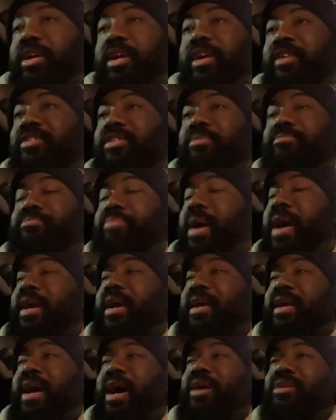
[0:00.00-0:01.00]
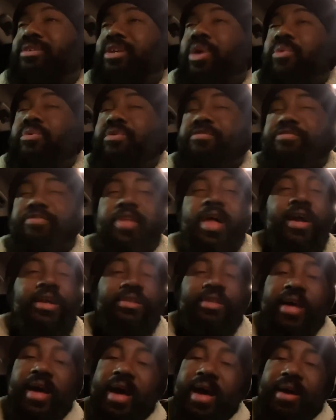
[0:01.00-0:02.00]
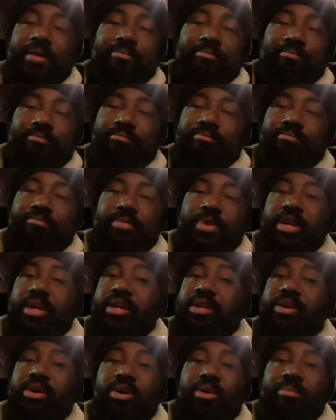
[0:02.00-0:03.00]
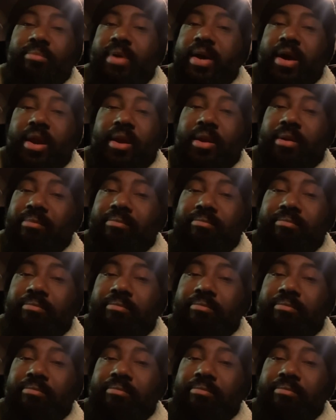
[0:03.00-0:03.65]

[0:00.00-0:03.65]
if the bank account don't reflect that, then it don't matter.